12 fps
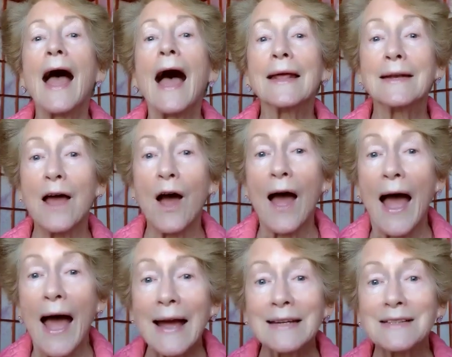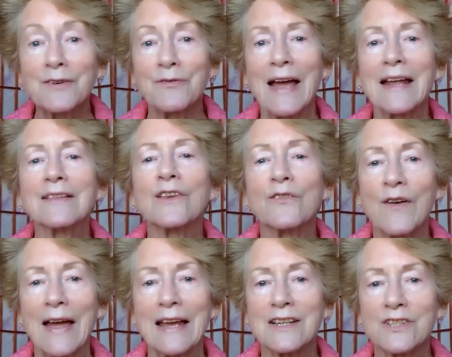and activate the
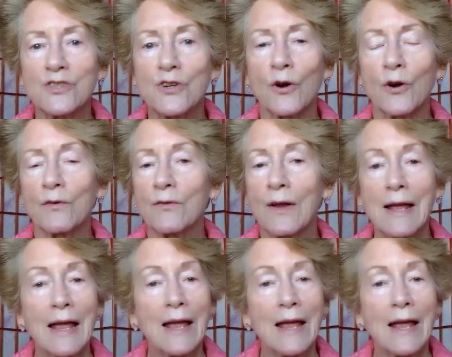vagus nerve.